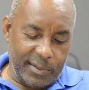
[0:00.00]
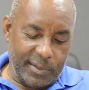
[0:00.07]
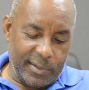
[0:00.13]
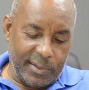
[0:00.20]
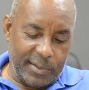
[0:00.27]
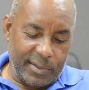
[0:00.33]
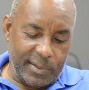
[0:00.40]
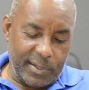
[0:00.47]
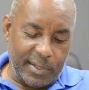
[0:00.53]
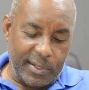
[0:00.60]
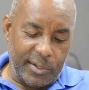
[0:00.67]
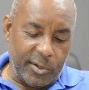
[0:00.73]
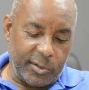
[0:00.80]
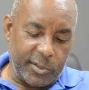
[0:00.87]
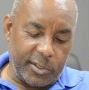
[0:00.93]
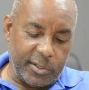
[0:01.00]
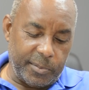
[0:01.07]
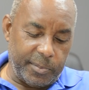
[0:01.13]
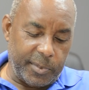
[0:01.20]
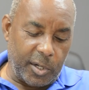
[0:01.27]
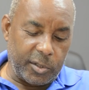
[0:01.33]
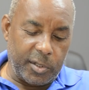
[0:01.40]
And then at
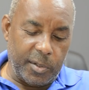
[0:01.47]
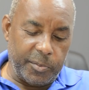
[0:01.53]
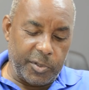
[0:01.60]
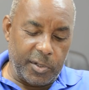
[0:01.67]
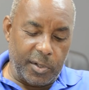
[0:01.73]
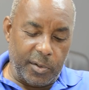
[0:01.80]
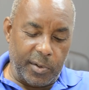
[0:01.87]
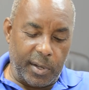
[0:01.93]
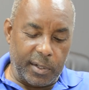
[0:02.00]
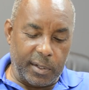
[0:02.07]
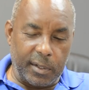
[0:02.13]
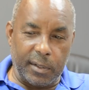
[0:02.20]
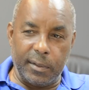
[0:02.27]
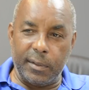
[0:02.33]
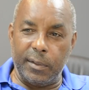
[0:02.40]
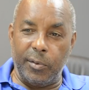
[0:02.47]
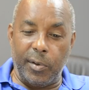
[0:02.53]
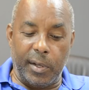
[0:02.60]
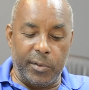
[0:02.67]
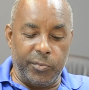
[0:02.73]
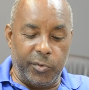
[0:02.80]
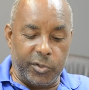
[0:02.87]
Nottingham, Nottinghamshire you had you
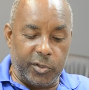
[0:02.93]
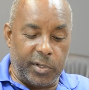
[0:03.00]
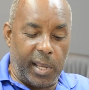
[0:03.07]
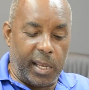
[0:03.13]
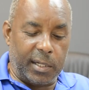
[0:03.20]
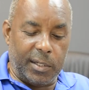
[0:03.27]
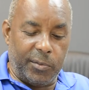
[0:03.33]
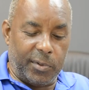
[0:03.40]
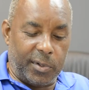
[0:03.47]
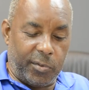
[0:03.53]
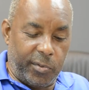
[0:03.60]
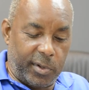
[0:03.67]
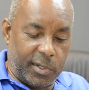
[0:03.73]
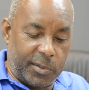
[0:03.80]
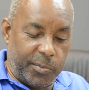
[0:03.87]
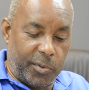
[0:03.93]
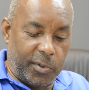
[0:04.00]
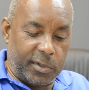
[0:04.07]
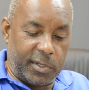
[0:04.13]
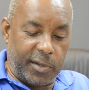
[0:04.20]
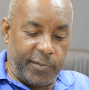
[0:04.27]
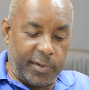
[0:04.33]
had Richard Hadlee, one of the greatest
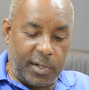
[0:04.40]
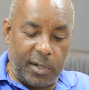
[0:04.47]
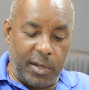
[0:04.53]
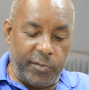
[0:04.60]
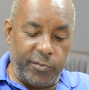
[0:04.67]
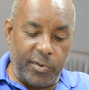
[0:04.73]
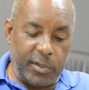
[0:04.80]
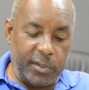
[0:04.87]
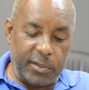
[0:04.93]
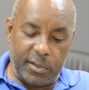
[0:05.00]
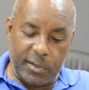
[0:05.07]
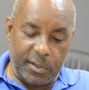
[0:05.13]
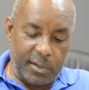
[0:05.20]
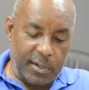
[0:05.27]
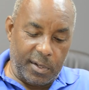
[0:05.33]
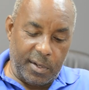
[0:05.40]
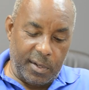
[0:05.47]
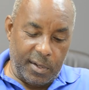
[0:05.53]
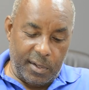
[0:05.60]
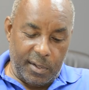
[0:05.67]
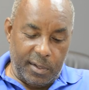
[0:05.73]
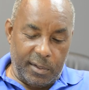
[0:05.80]
bowlers ever, Clive Rice,
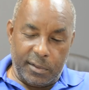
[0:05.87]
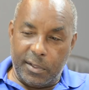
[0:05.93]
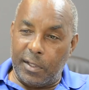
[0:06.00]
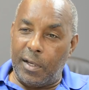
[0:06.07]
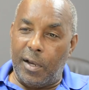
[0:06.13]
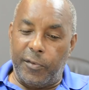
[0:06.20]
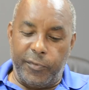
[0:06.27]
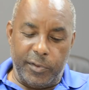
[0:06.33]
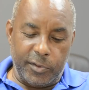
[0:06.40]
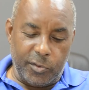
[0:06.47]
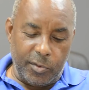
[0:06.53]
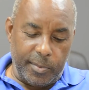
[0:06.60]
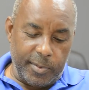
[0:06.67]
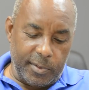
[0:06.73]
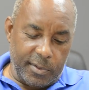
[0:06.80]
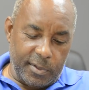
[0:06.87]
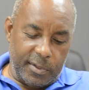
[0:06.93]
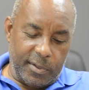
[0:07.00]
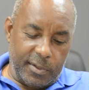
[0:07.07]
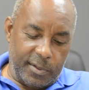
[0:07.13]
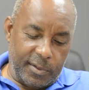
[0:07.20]
Sir Garfield Sobers